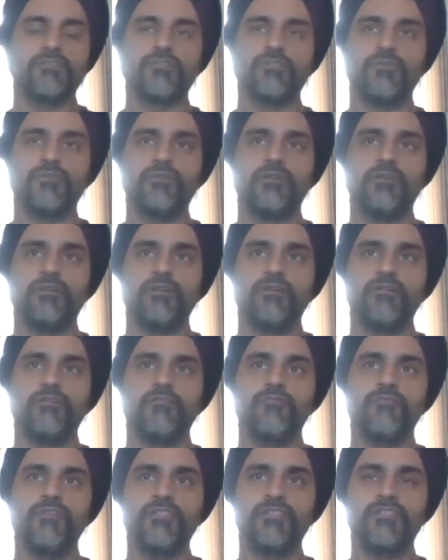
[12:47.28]
So
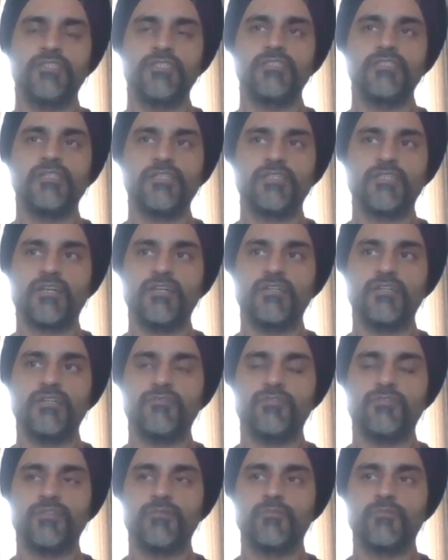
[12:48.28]
we changed the entire
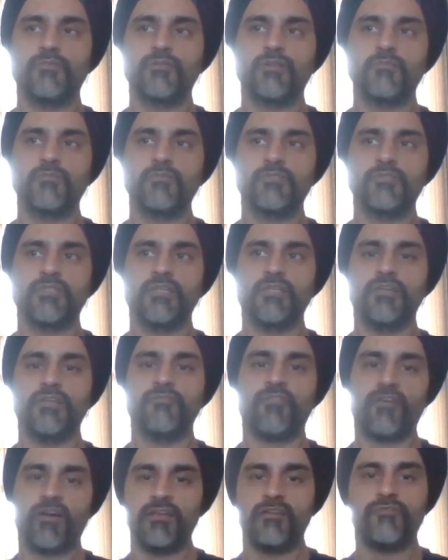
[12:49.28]
referral program to say,
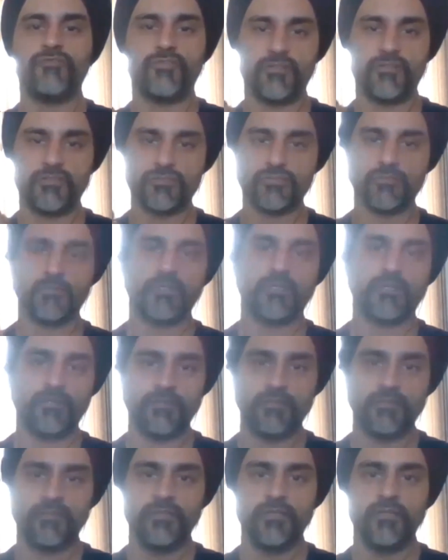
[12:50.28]
if I refer
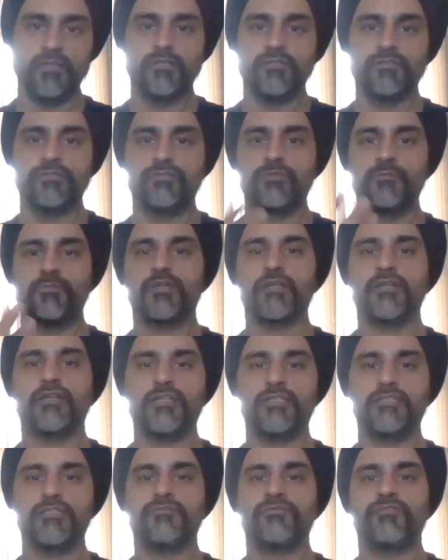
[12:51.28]
Subra
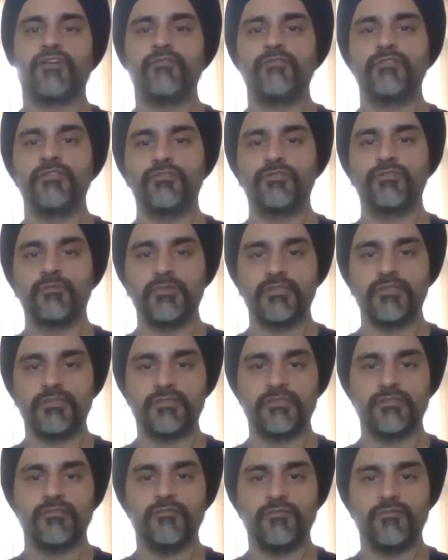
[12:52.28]
gets 500
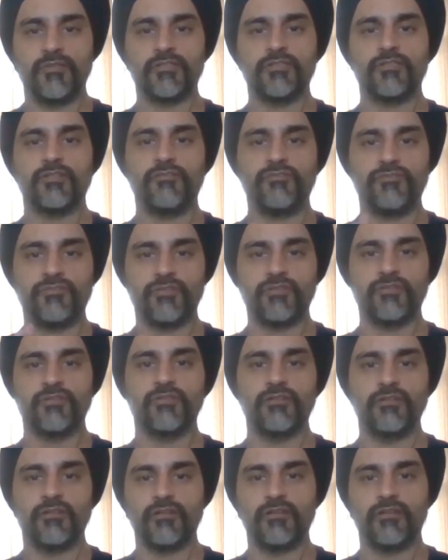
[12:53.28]
rupees worth of
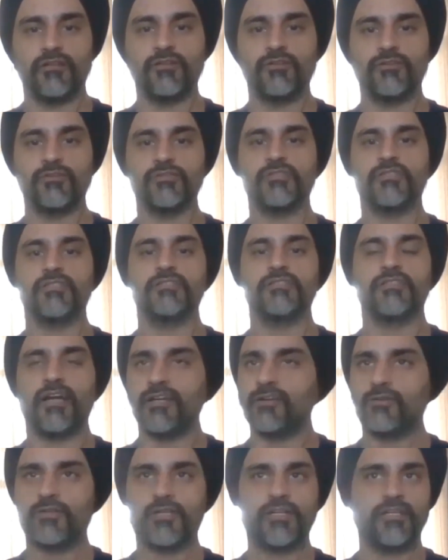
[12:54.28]
groceries.
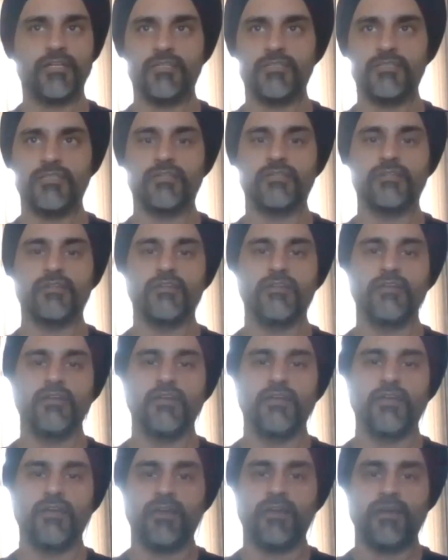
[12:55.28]
I don't get anything.
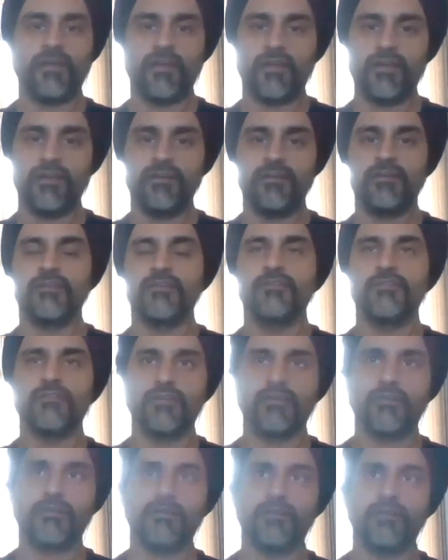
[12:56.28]
And
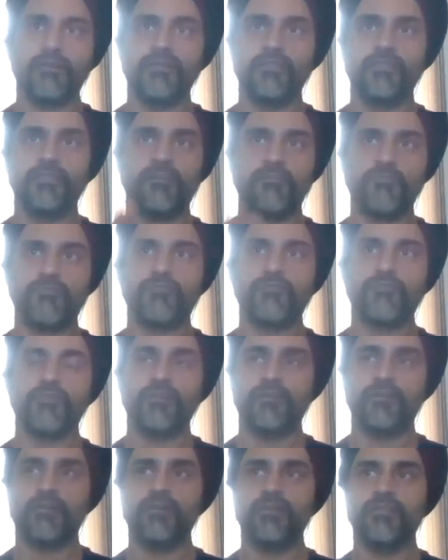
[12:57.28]
in
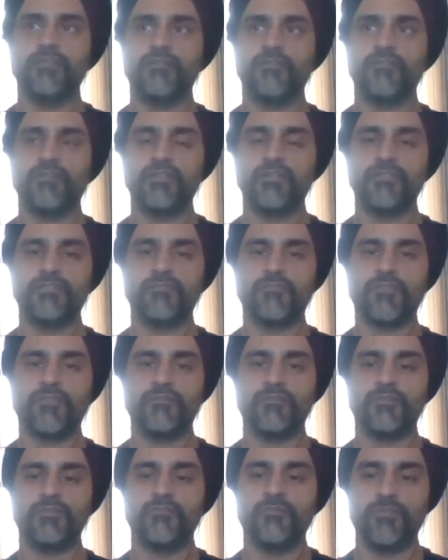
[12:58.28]
that initial
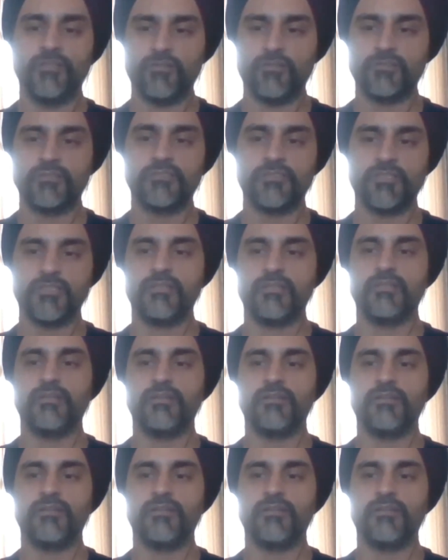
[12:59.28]
500, we also say,